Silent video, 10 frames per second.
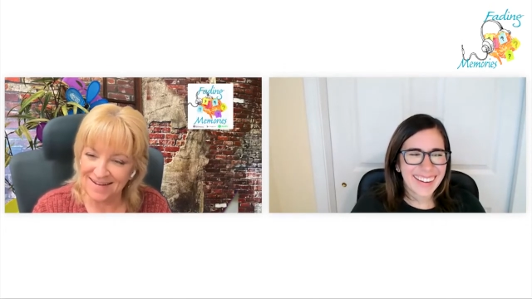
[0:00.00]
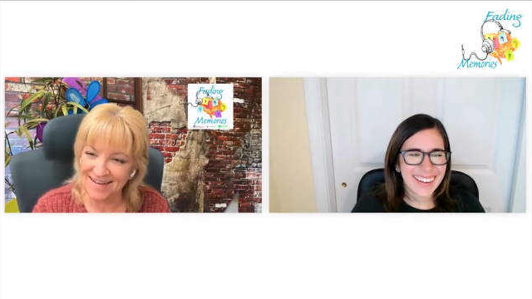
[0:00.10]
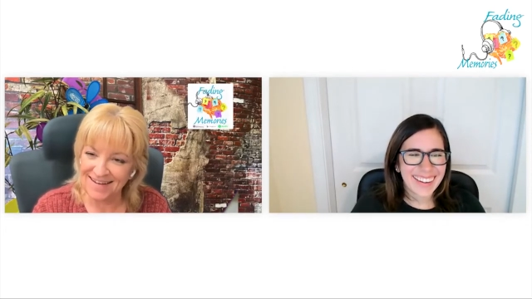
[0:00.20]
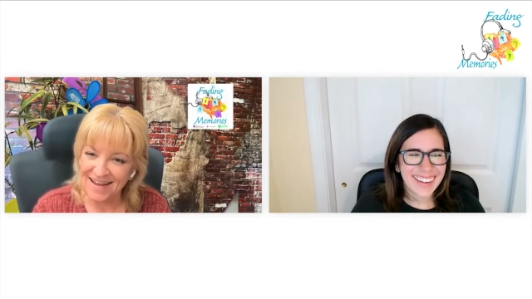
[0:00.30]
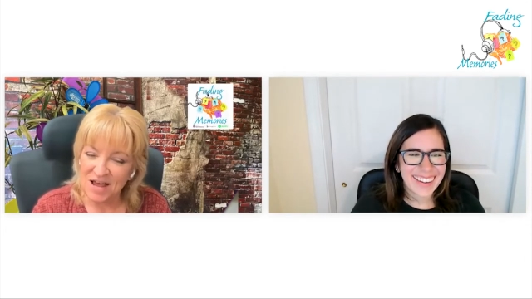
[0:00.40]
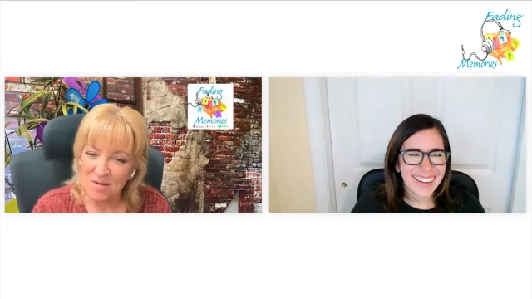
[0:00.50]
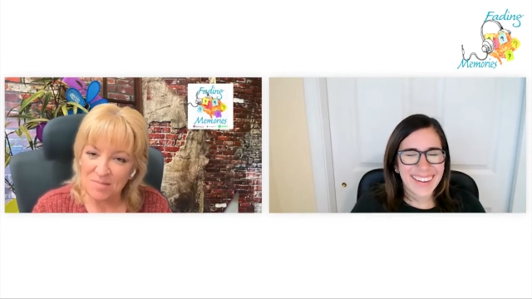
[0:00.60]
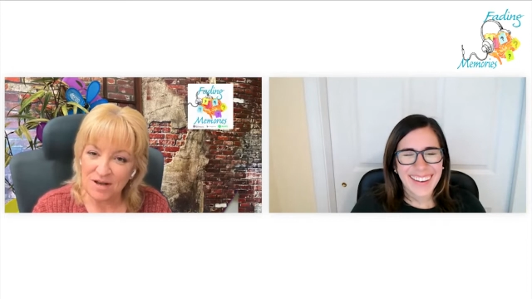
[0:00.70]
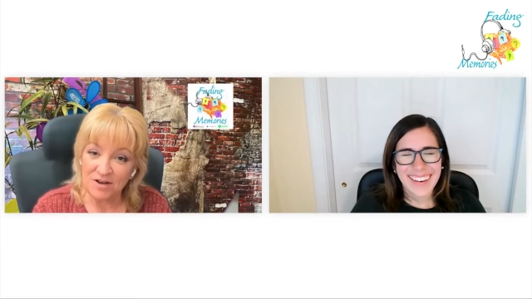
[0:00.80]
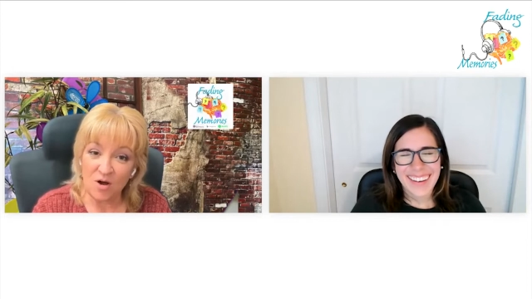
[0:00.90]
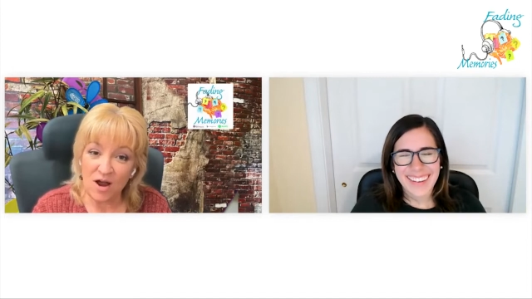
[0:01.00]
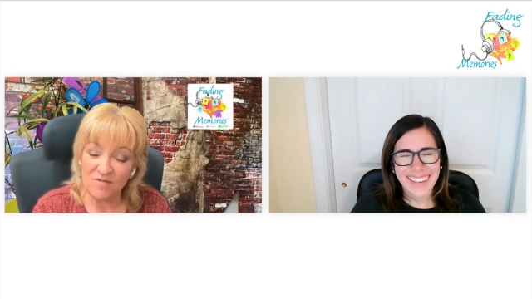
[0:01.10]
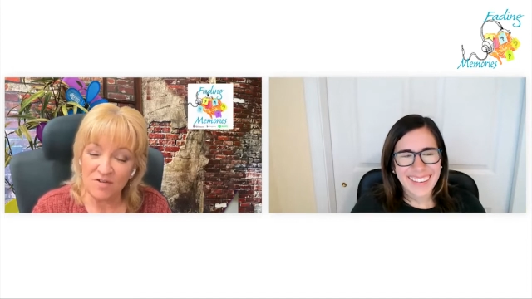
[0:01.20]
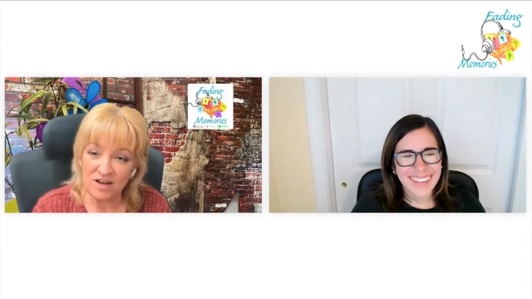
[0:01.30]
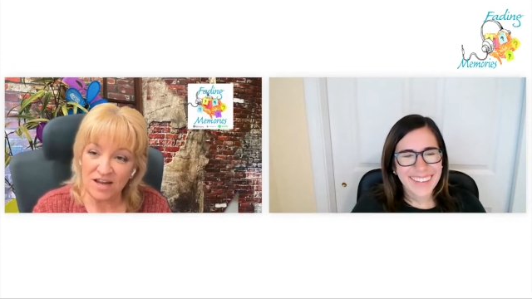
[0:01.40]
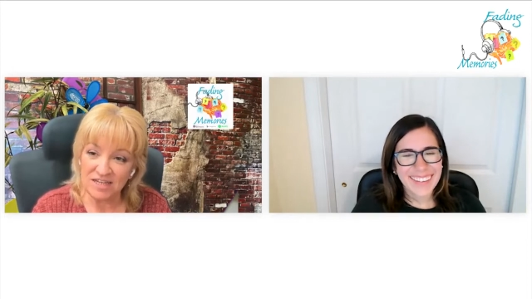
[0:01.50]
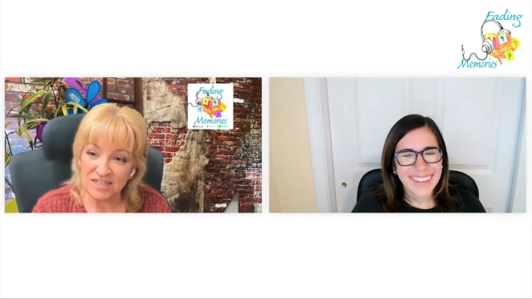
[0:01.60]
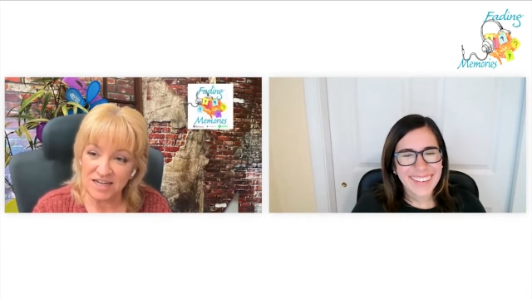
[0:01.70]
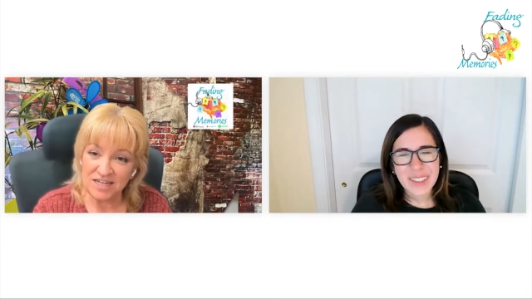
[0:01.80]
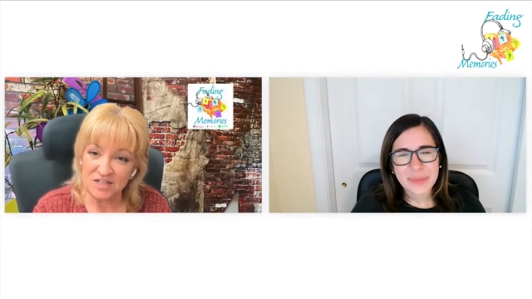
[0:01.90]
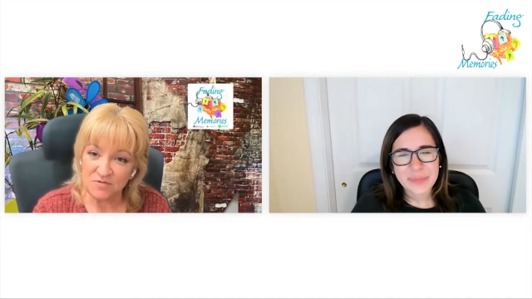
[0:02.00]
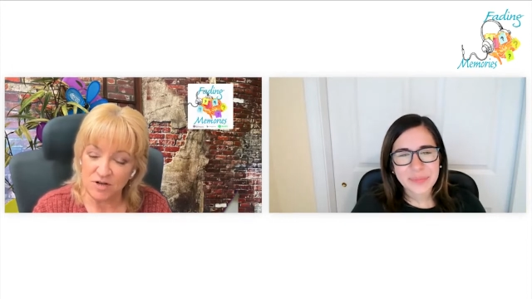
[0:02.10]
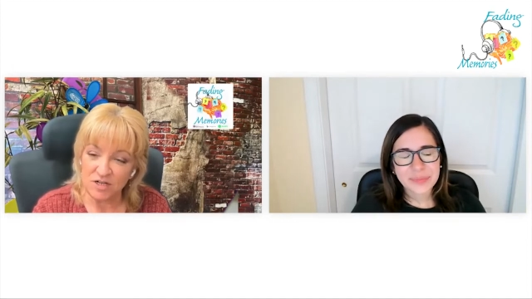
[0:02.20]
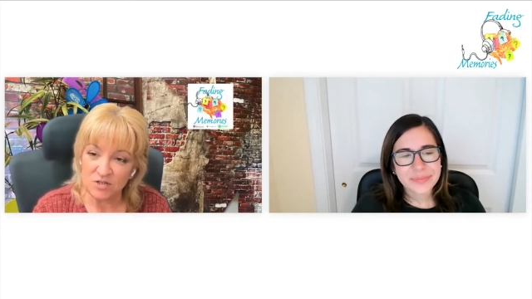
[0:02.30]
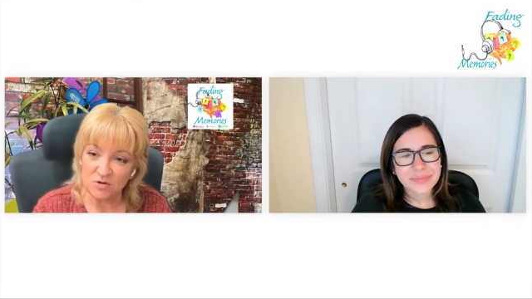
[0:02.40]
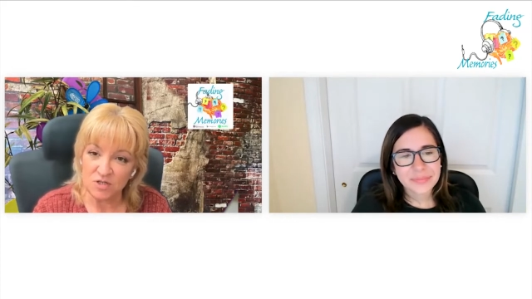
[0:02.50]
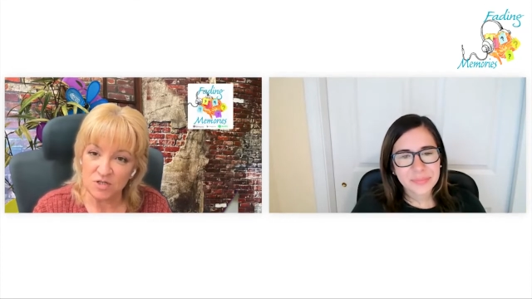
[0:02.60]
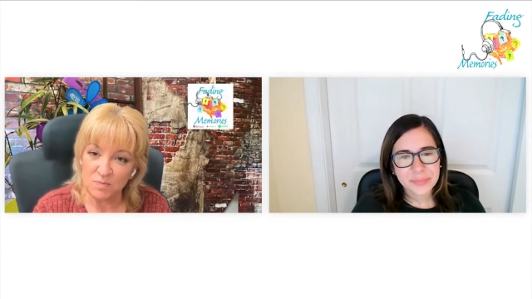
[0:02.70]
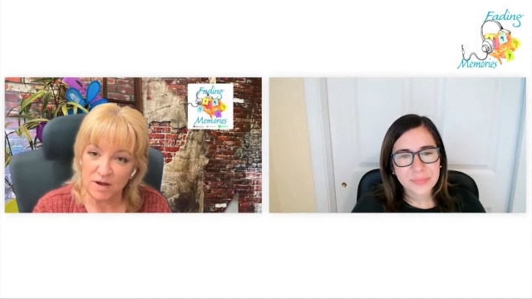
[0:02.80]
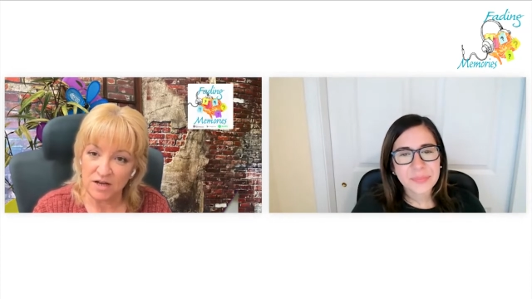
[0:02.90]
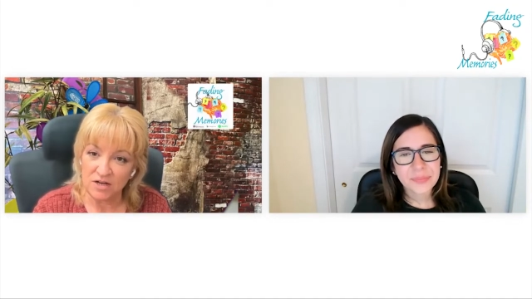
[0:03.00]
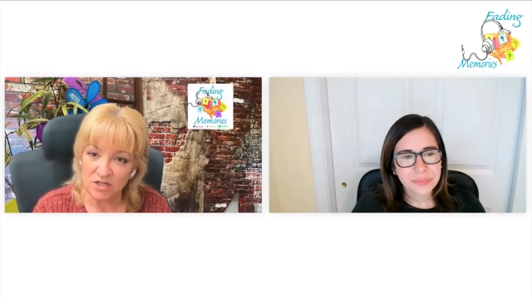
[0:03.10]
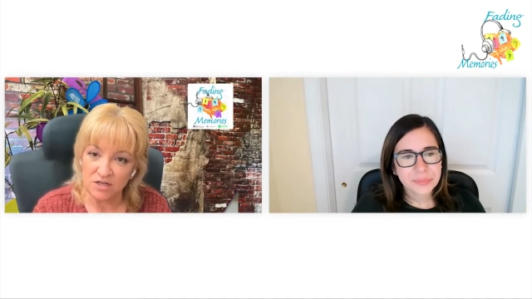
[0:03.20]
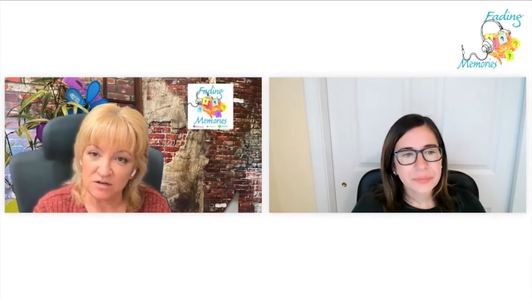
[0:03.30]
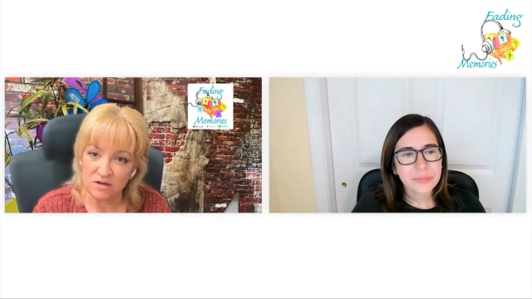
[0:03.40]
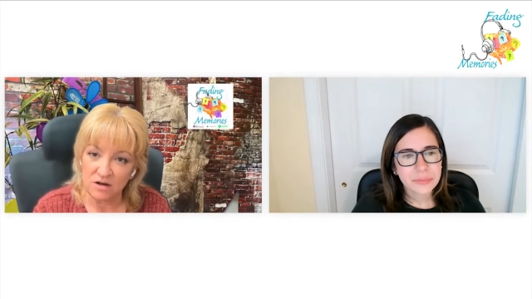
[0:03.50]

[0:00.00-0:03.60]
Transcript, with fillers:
Speaker 1: but uh, no, I have an extensive resources page and